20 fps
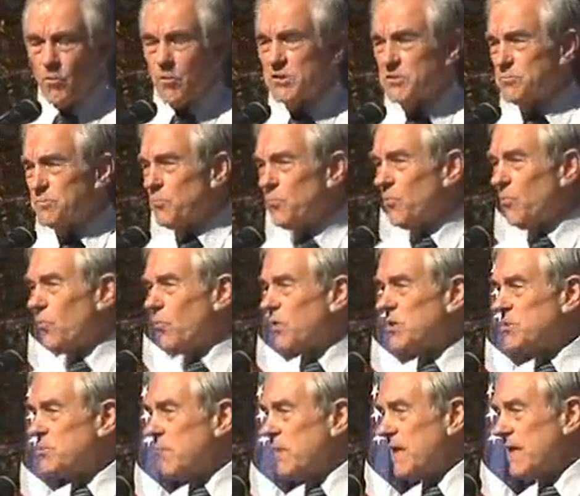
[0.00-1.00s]

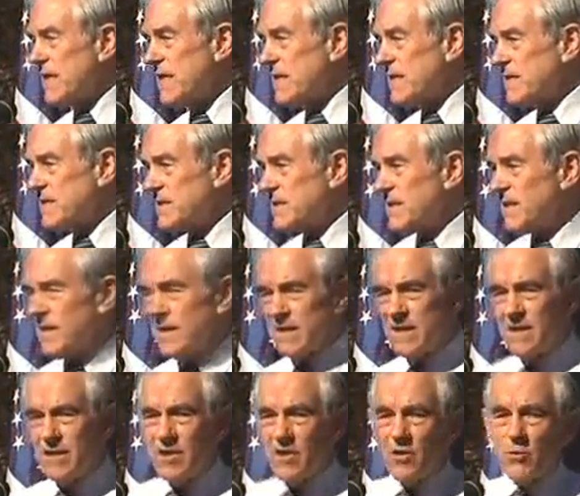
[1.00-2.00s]
Which means
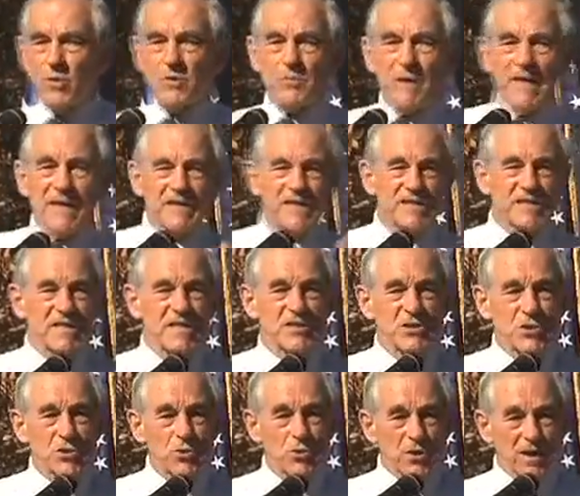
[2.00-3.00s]

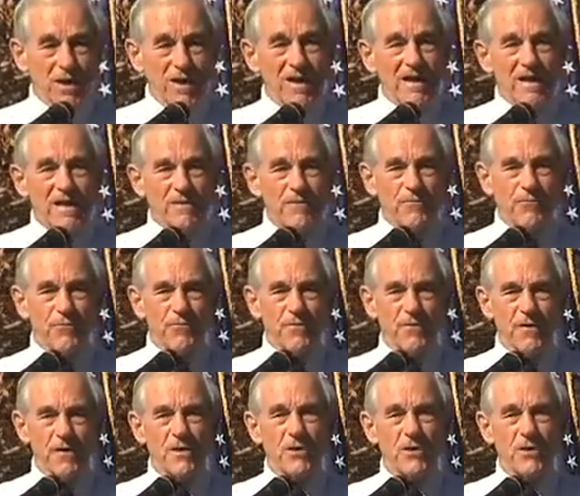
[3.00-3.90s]
it's your life,